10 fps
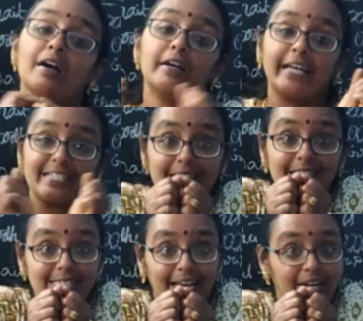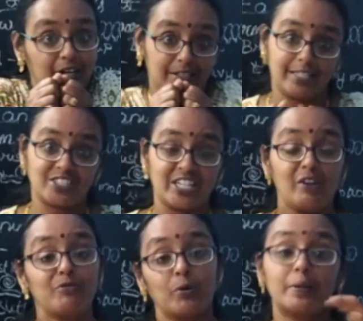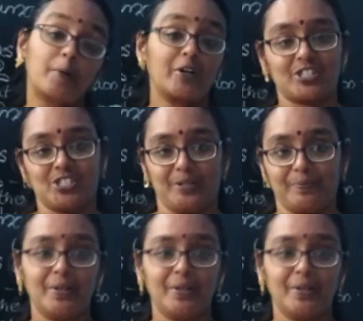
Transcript: get inside the shell for the protection.